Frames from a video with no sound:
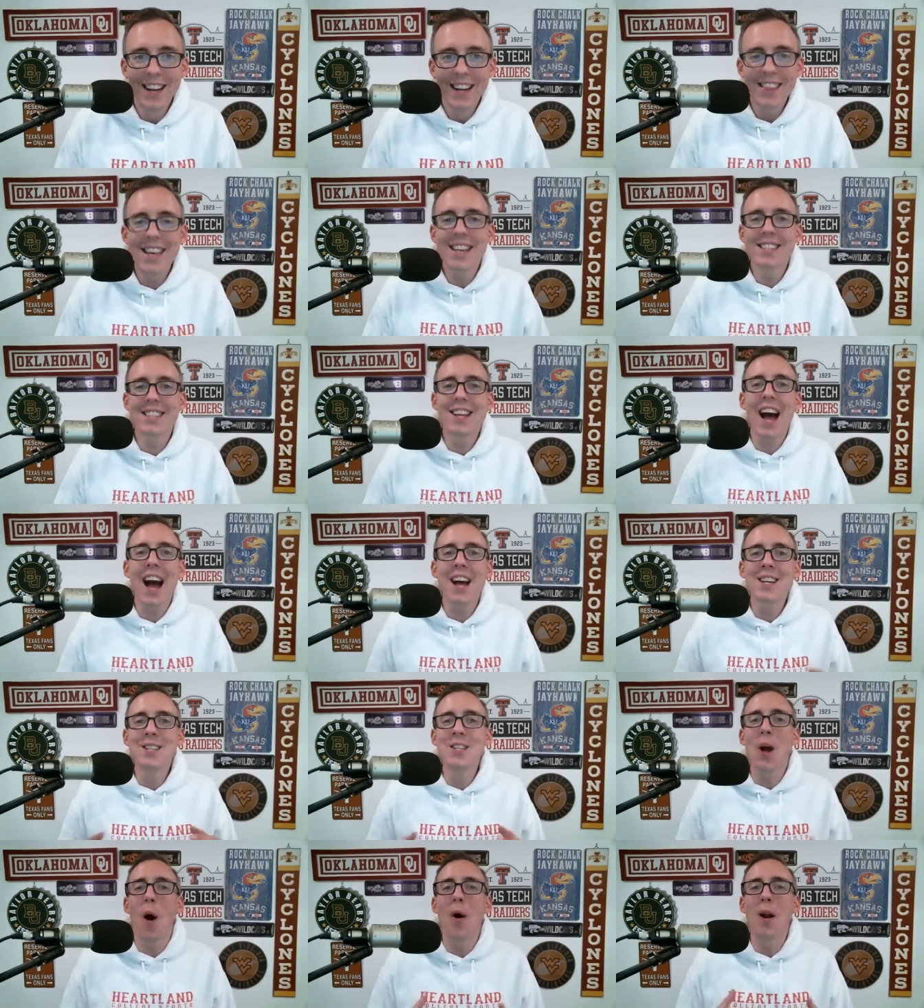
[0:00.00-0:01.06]
These guys
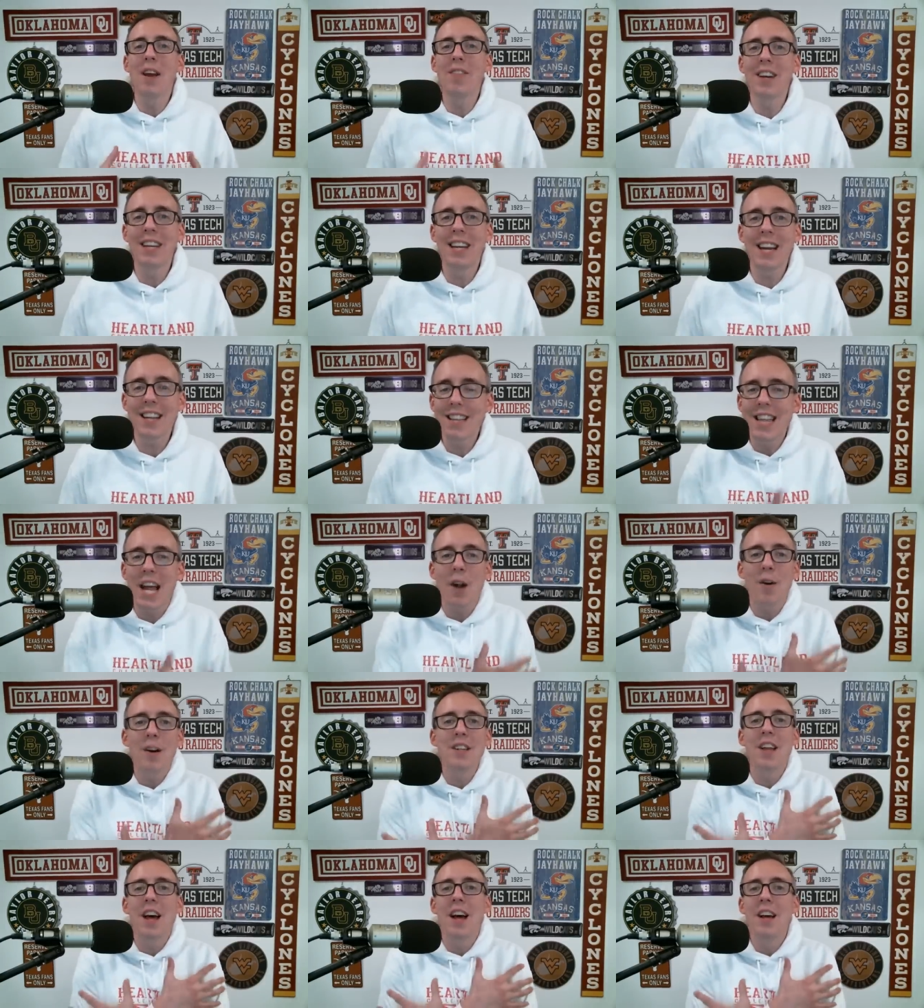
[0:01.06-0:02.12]
don't even get, there
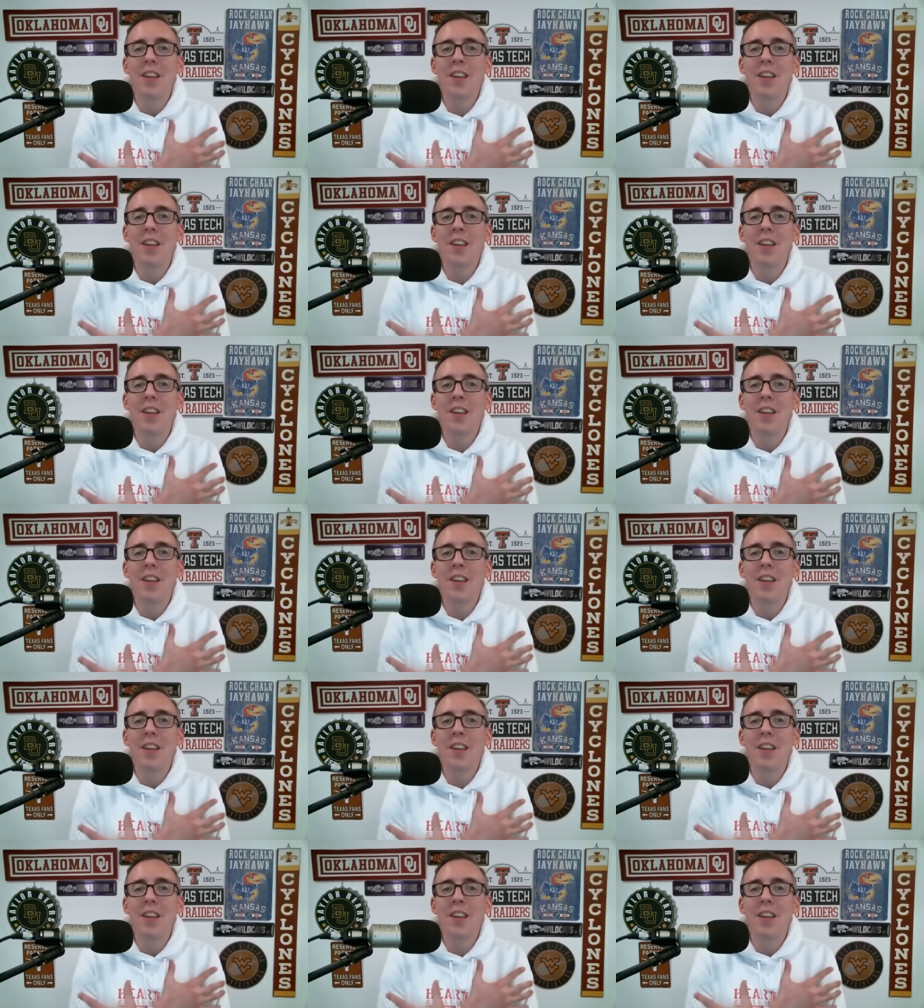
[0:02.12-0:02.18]
is